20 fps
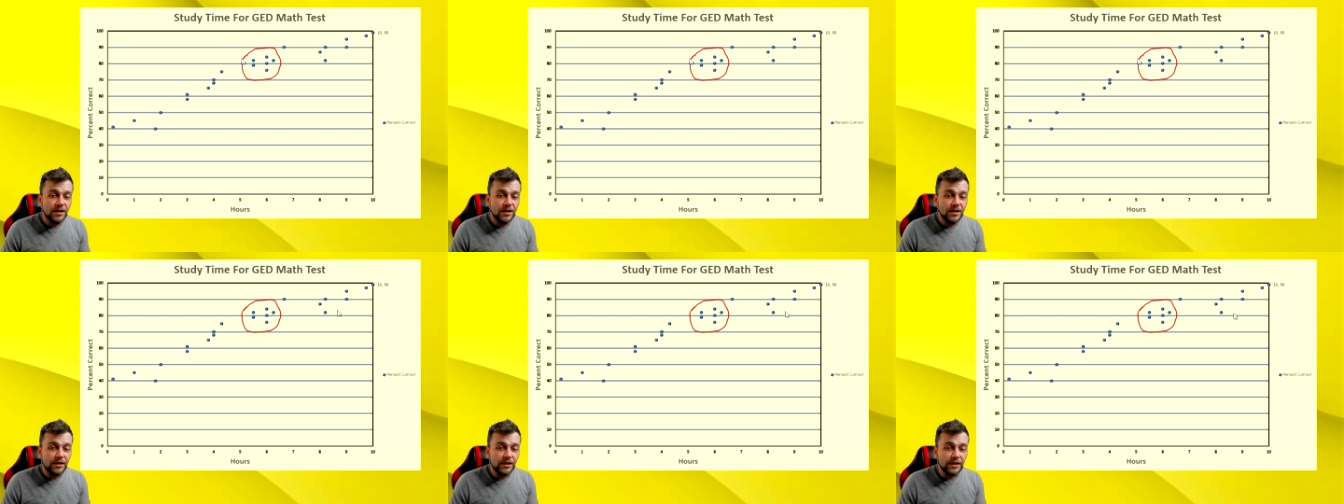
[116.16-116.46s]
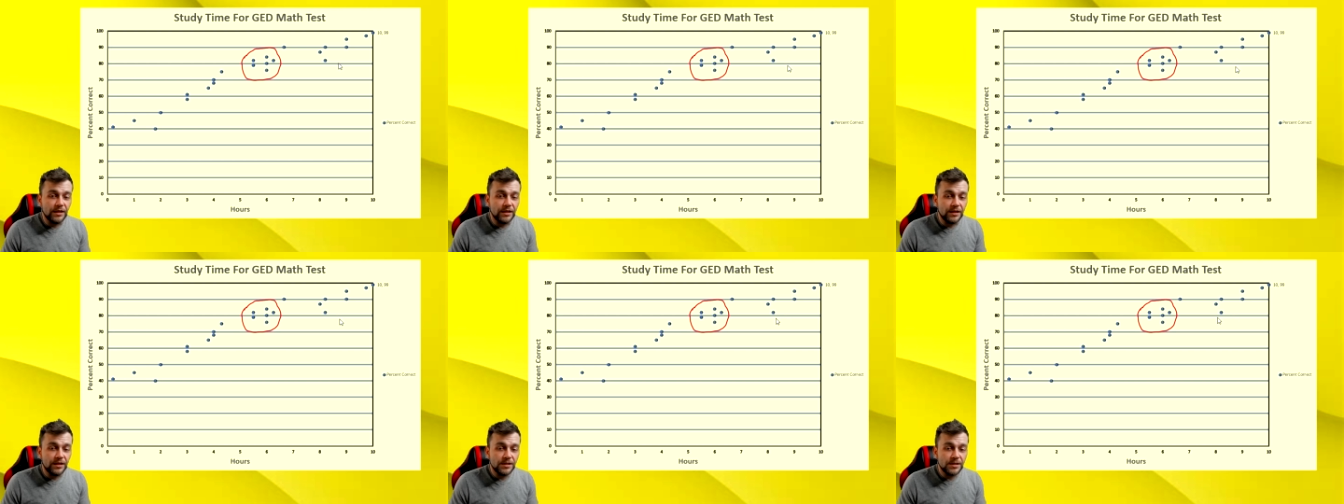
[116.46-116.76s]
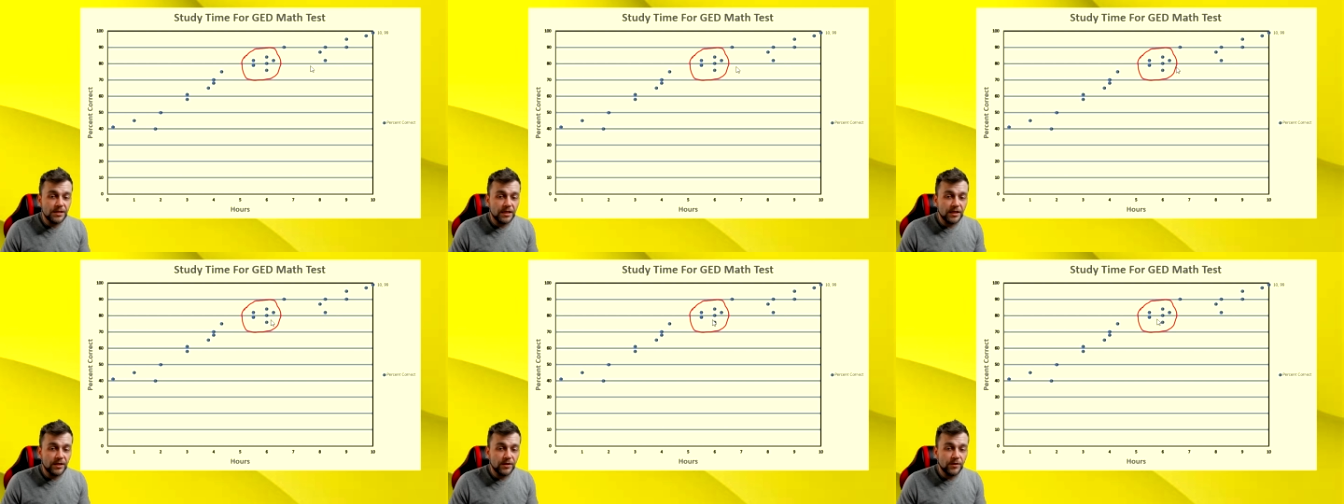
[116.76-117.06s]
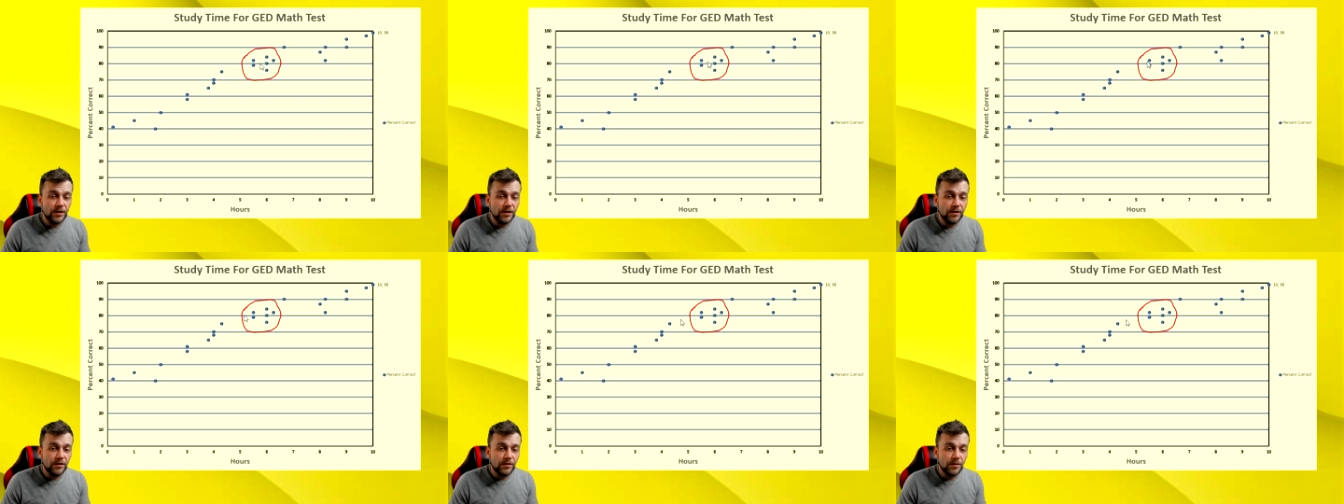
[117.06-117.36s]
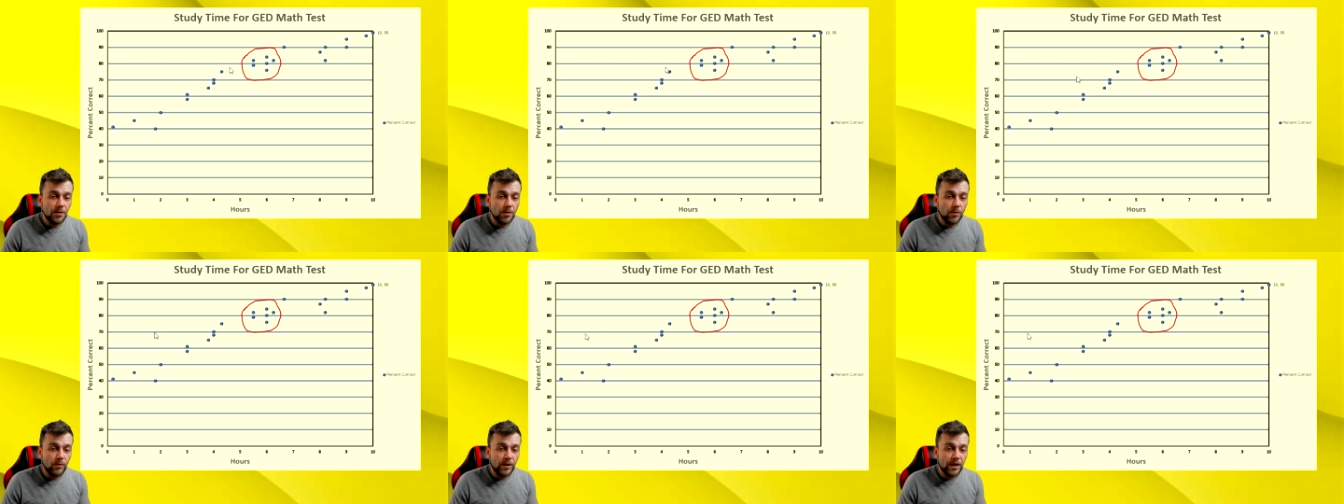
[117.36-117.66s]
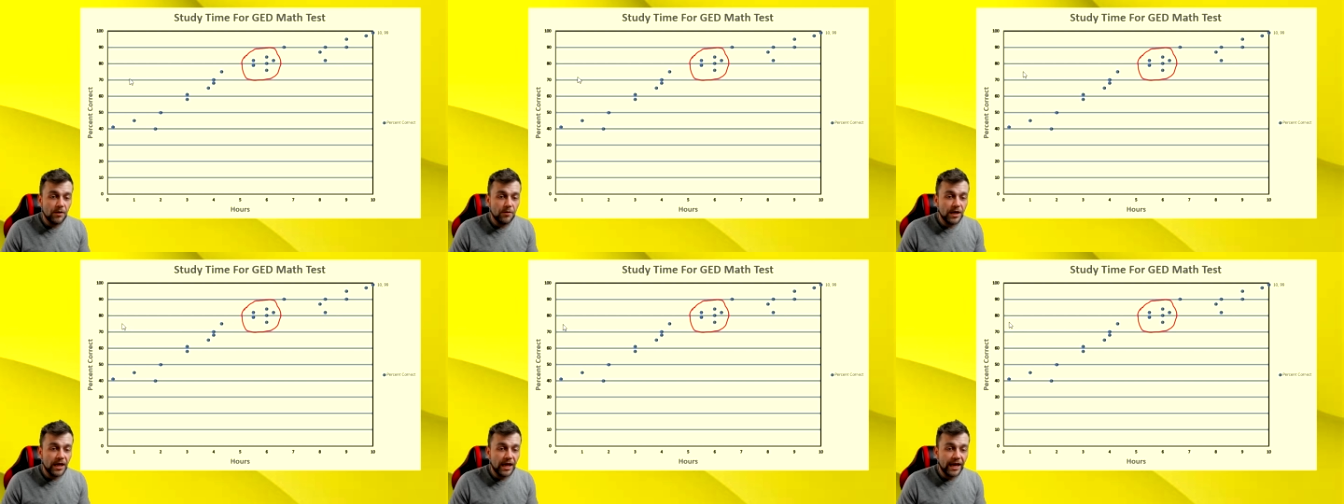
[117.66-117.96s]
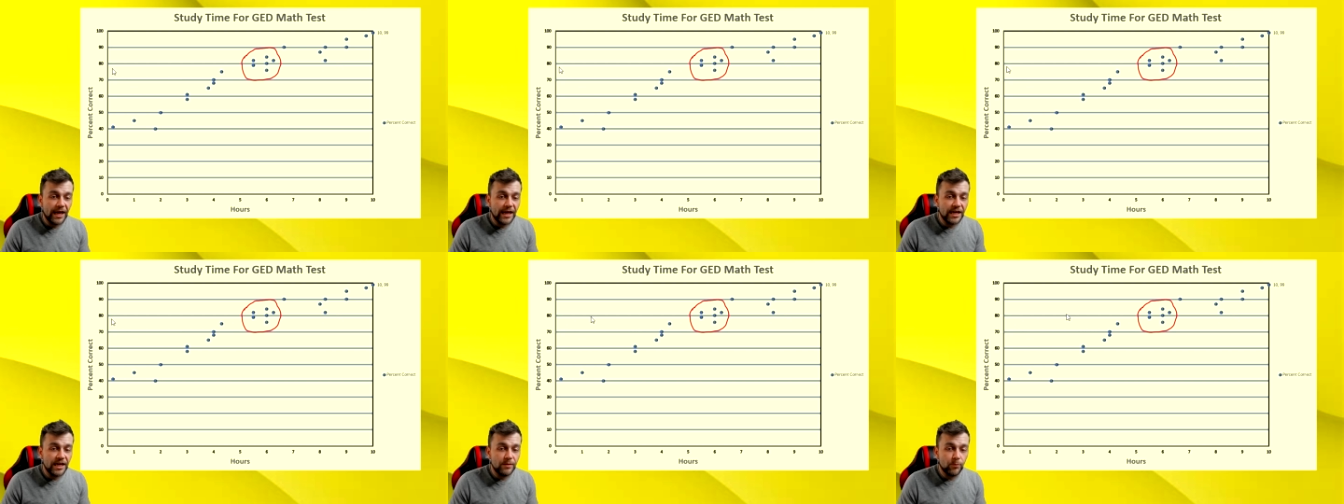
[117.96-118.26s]
in this area, around
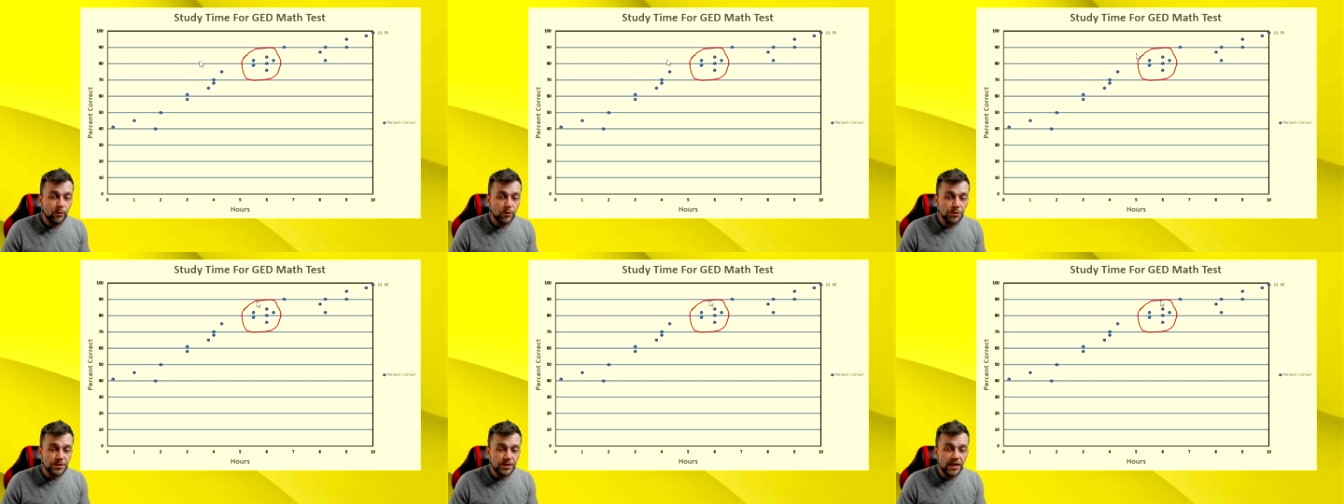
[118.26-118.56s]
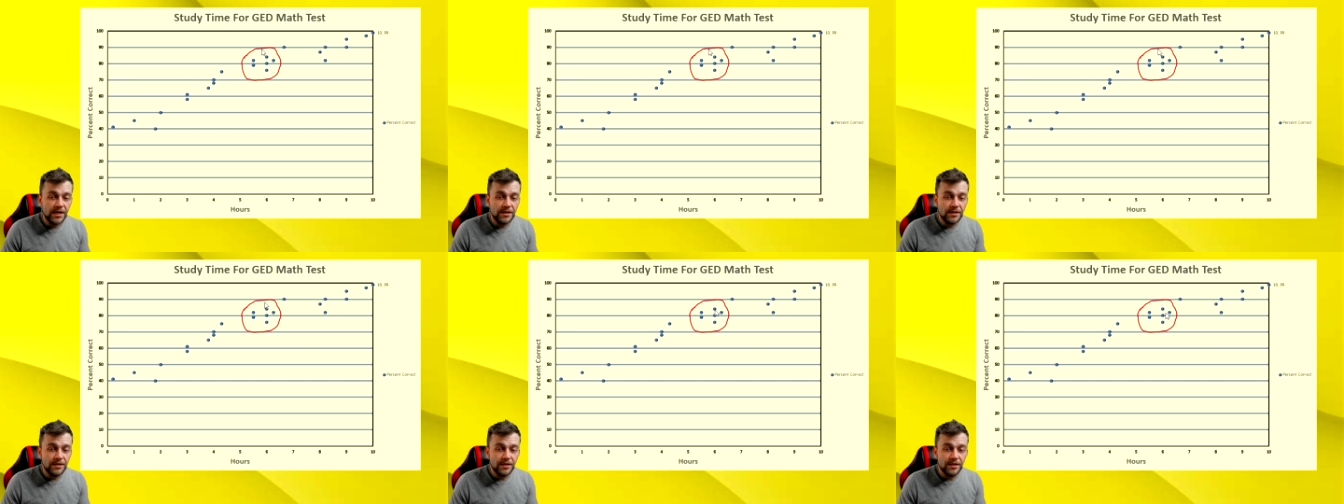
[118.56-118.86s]
80%.